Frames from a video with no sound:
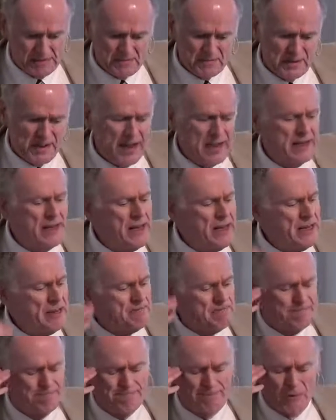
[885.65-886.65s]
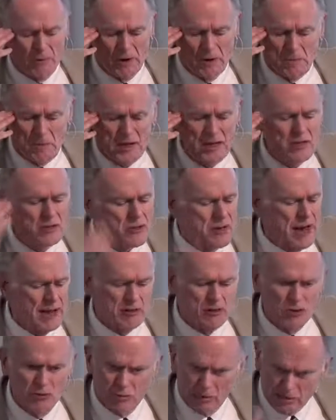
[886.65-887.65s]
And he repeats
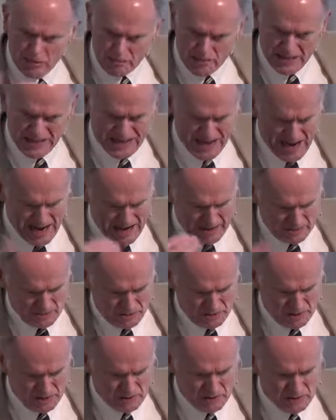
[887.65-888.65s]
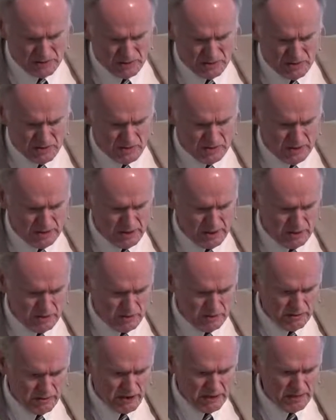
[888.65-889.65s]
that 2 or 3 times in
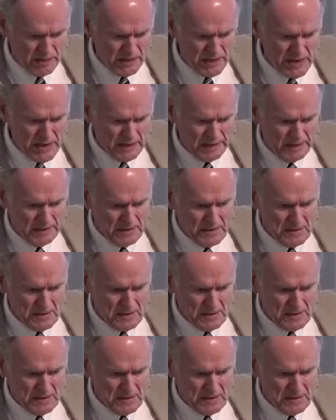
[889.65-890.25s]
Deuteronomy 9.